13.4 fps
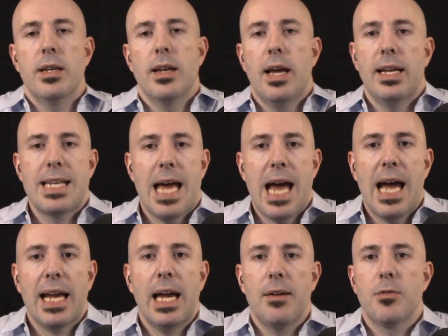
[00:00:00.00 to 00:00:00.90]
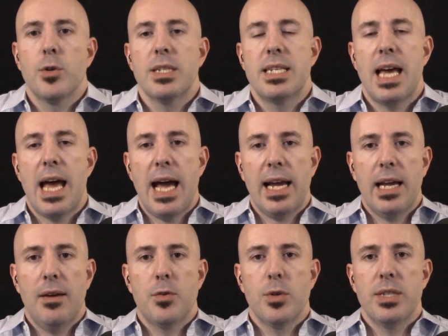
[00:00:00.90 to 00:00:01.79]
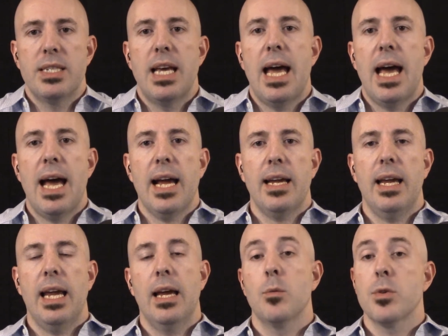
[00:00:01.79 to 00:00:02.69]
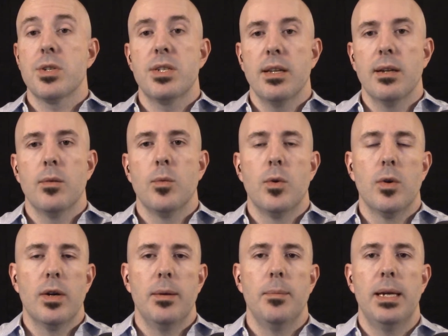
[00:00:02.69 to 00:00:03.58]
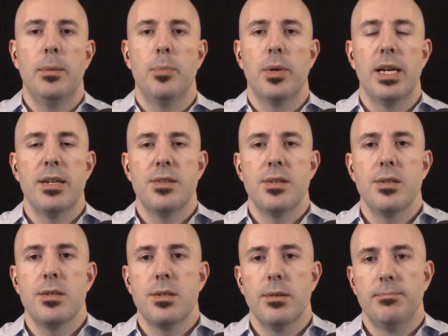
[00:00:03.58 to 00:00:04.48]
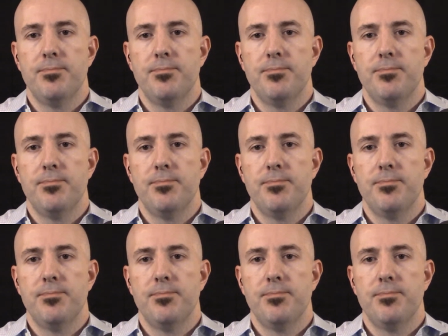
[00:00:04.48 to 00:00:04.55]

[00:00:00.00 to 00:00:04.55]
attack after attack after attack, and we're still at war in many places.